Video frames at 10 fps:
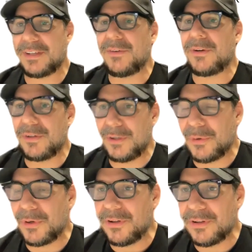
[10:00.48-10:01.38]
carrier in the
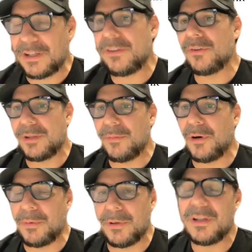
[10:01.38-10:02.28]
world, the new
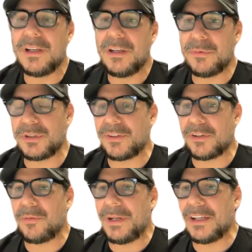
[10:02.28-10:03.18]
T-Mobile, which is a
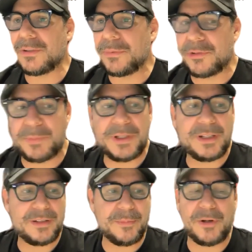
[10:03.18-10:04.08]
combination with Sprint
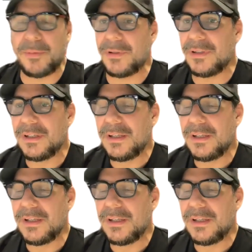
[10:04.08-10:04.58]
and T-Mobile.